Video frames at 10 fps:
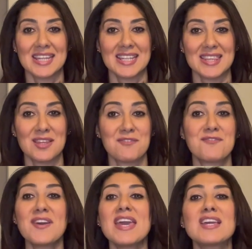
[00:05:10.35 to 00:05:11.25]
in the
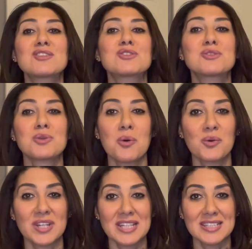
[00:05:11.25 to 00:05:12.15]
fake
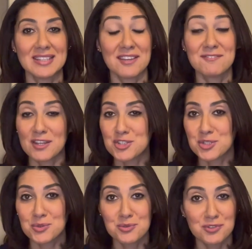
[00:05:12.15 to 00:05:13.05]
story they fed
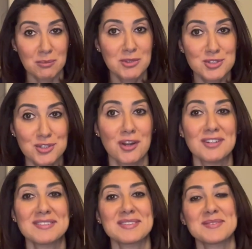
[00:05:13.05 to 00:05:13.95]
you from the
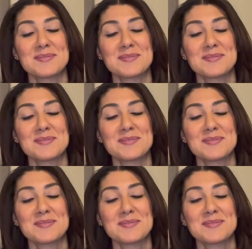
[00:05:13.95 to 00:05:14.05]
start,